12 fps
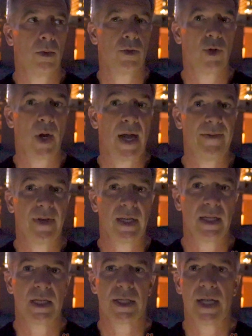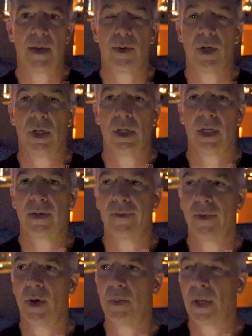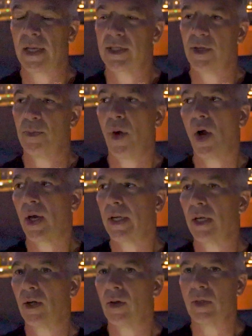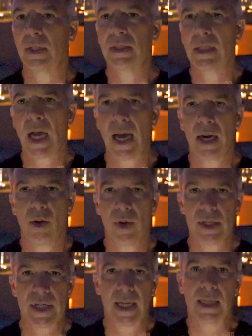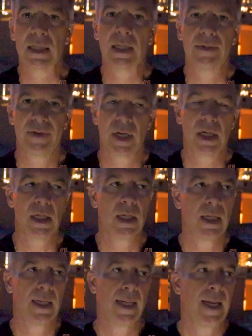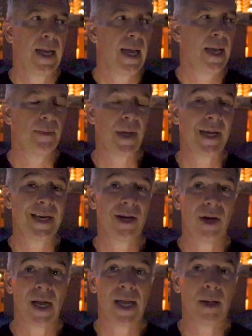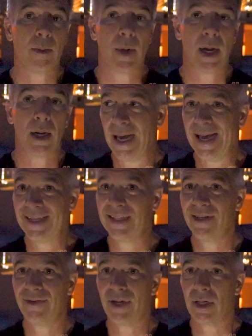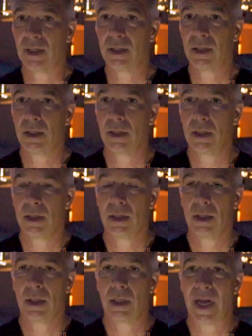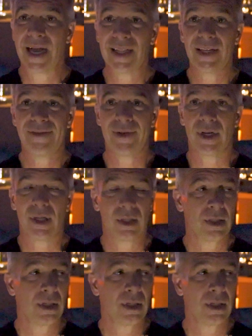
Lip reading: driving in this neighborhood looking for a place to park and going, God, I wish I could live here. And man, here I am. I live here. I live here.